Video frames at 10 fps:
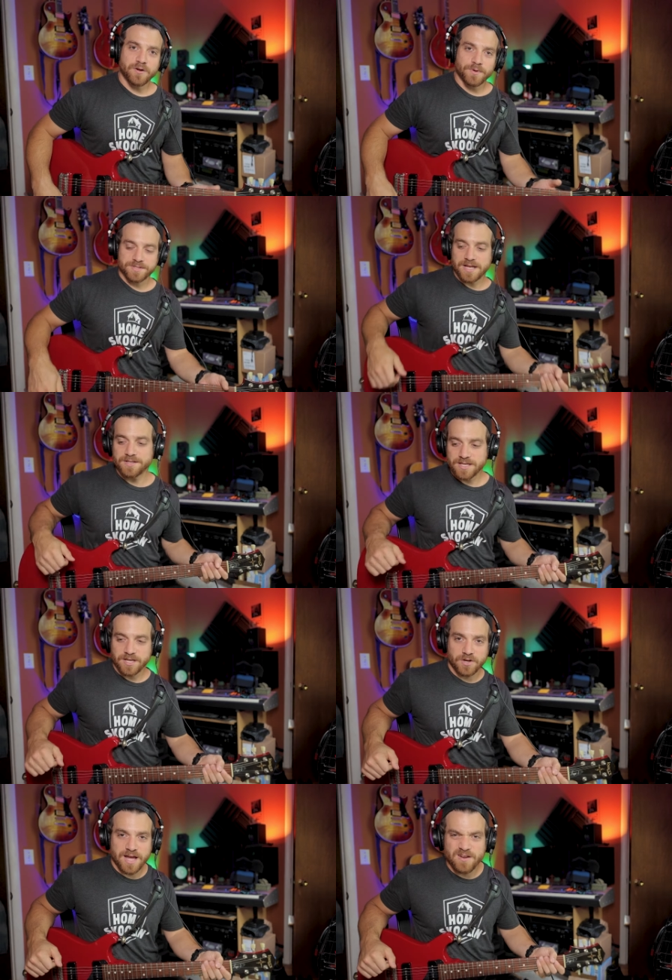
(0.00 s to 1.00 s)
it almost sounds
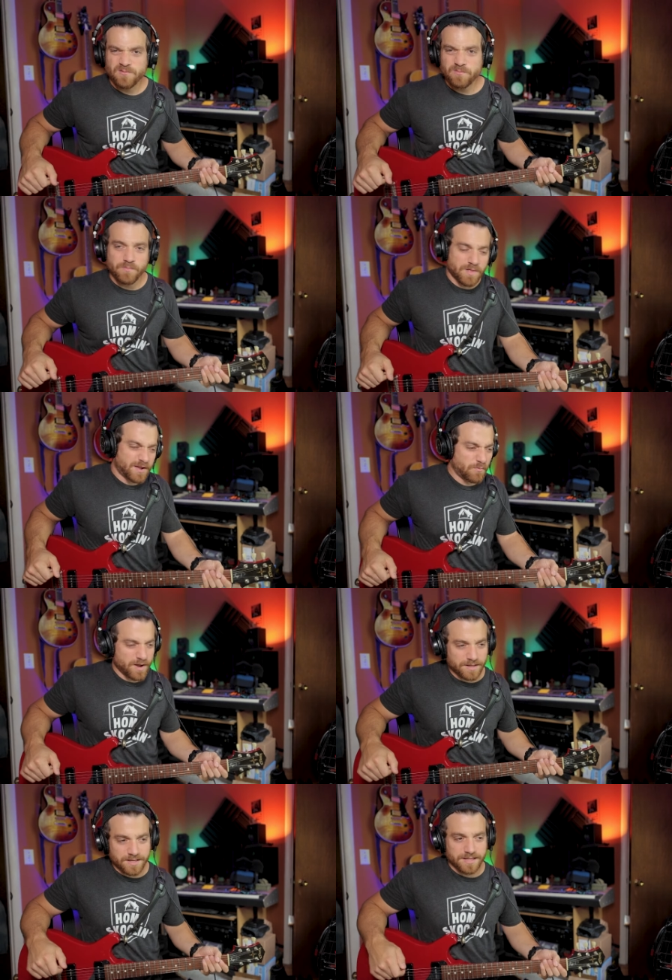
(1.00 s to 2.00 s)
like you're kind of like
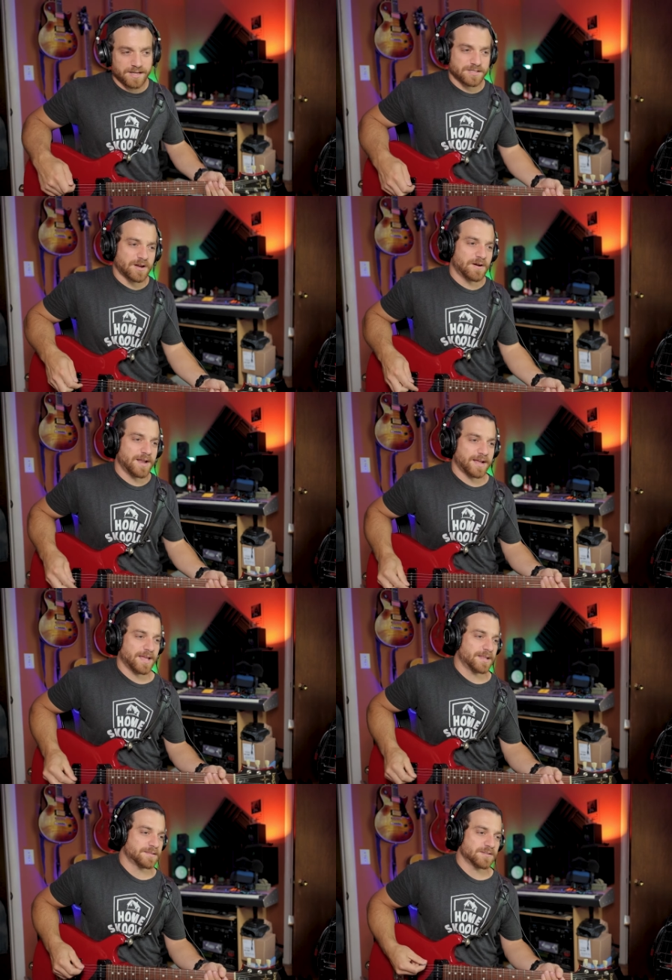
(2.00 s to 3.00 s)
wiggling the guitar neck,
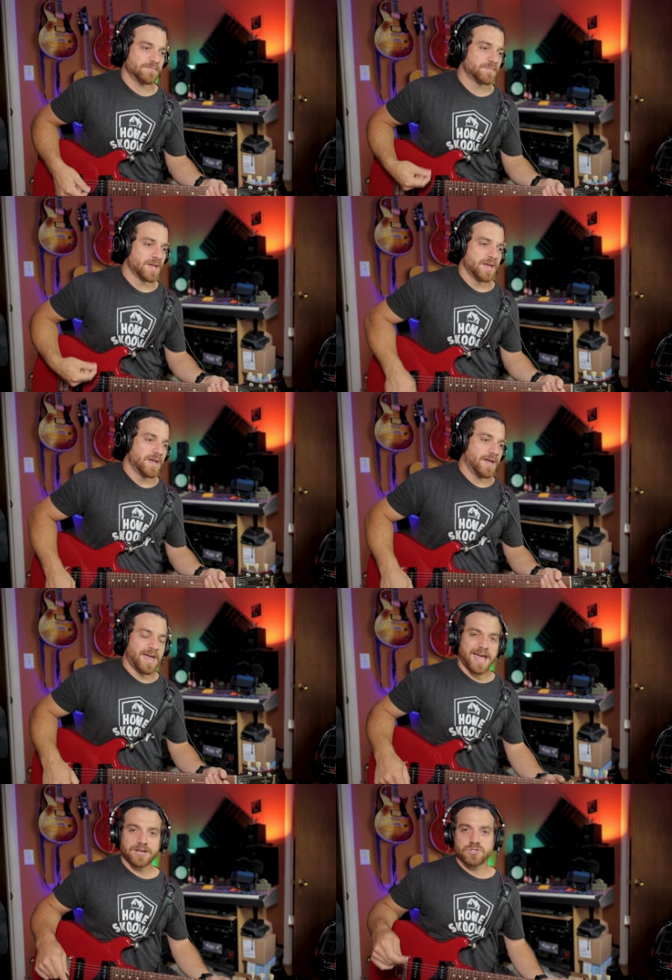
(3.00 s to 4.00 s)
getting some
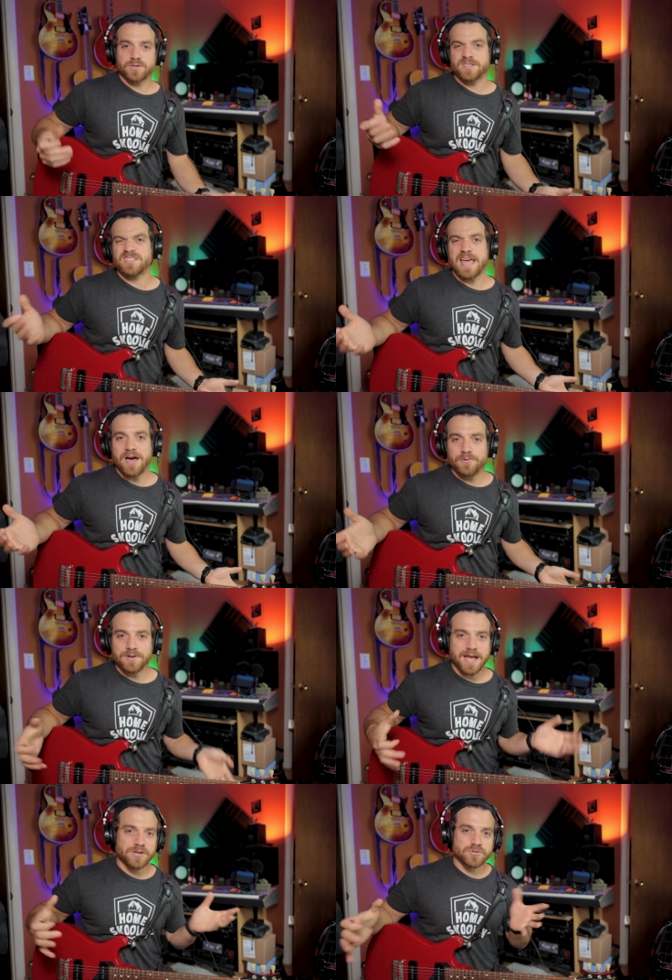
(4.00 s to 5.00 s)
extra
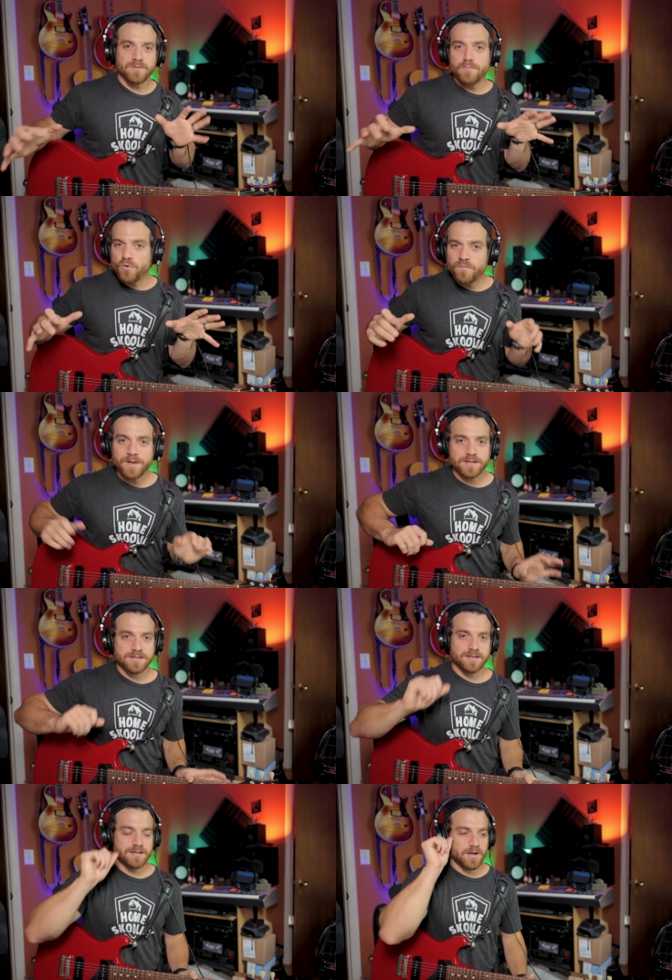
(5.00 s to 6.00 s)
sound, extra movement
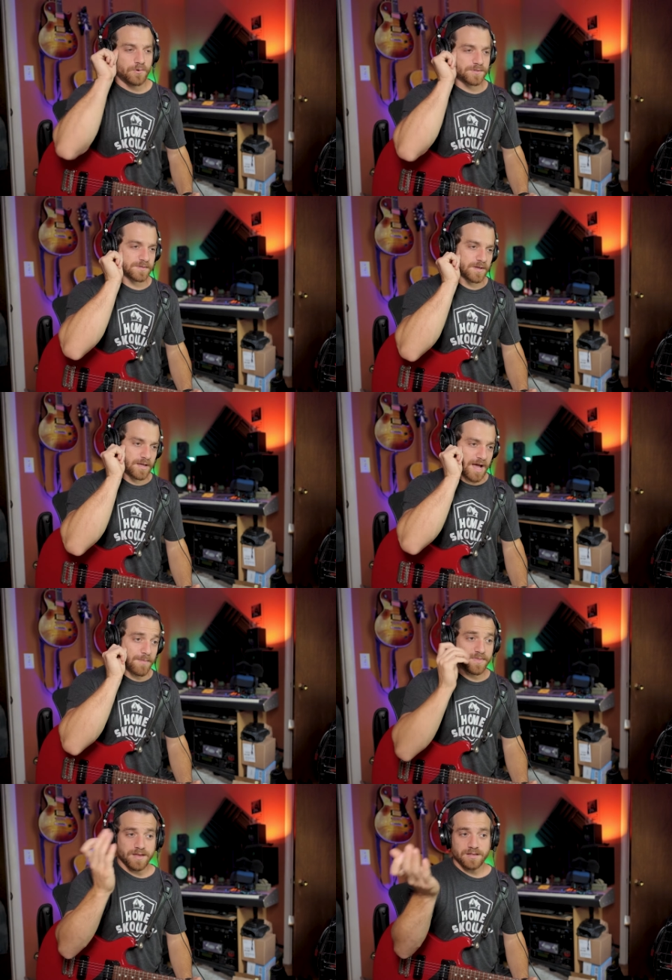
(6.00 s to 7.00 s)
to the notes.
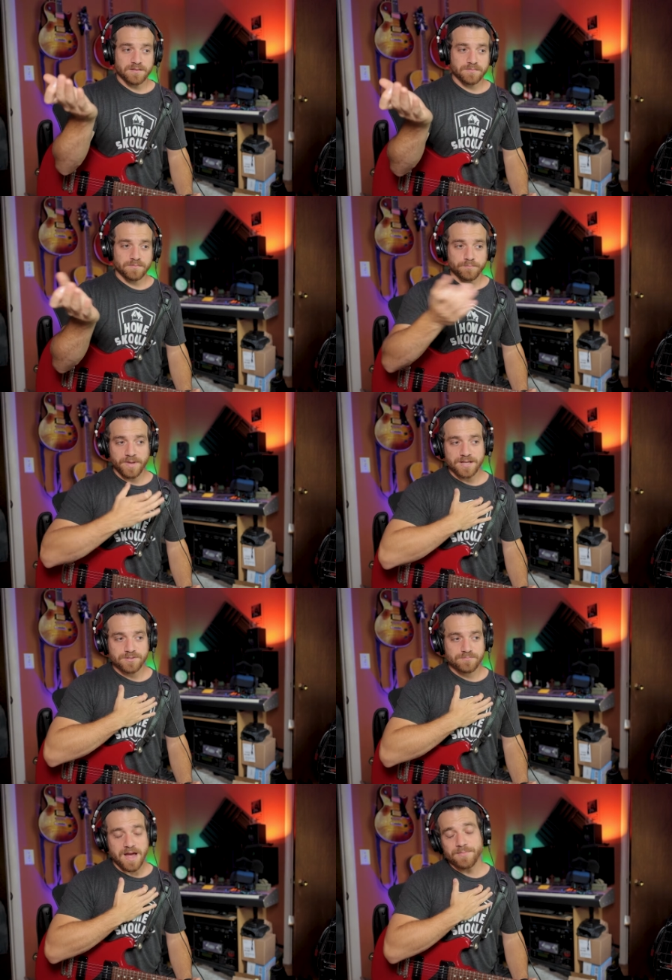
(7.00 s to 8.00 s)
I'm the
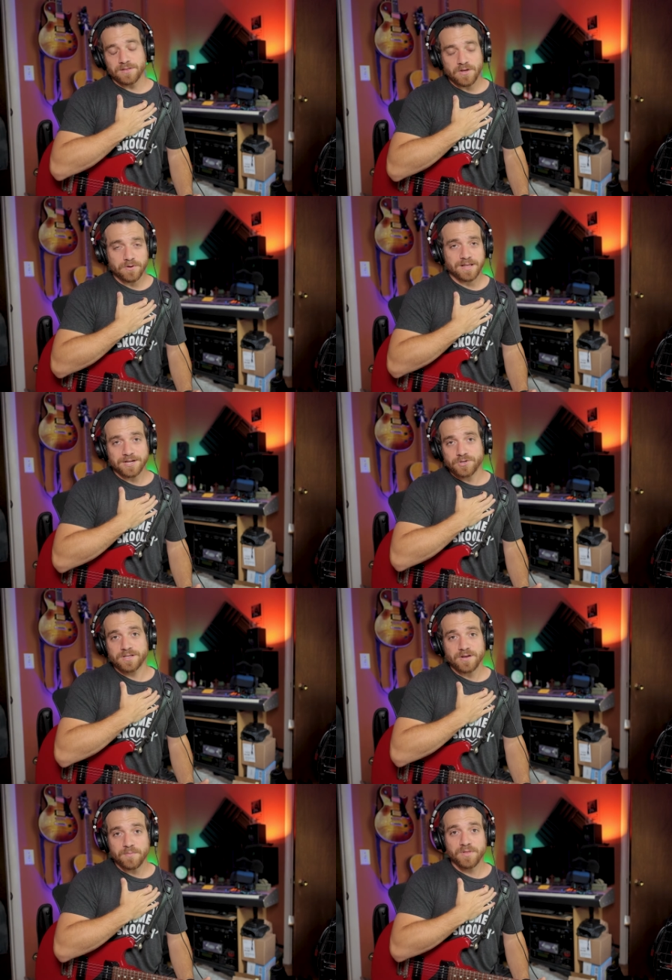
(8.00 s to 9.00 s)
lone electric
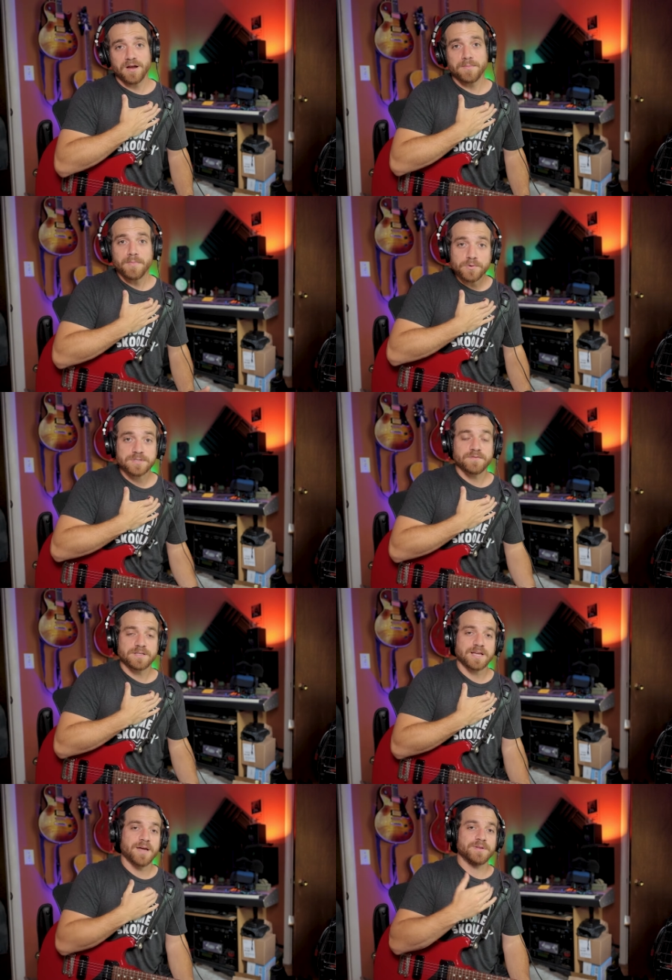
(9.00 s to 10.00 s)
guitar player most of the
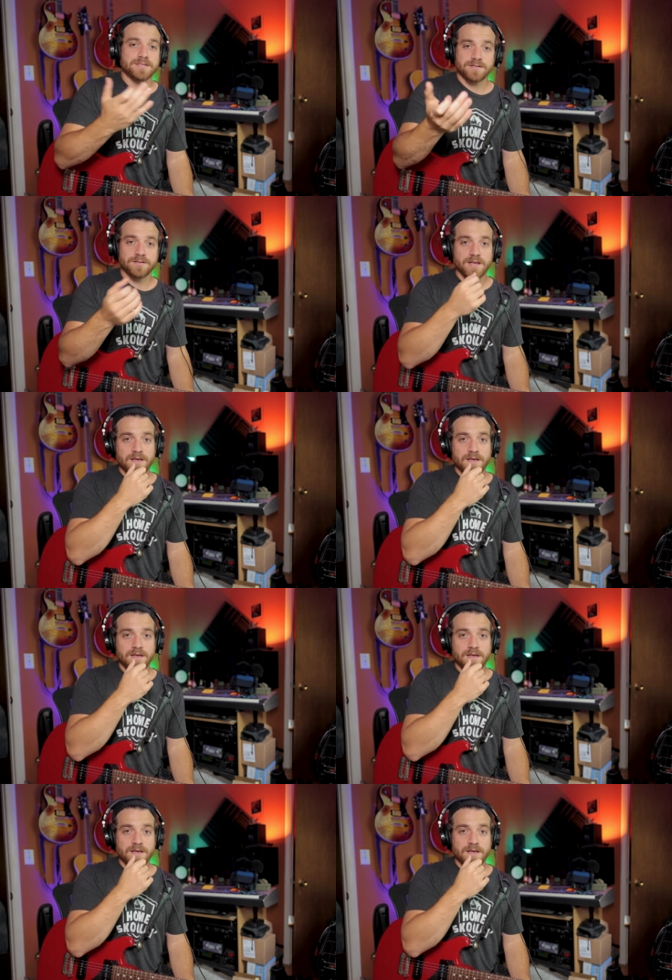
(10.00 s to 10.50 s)
time until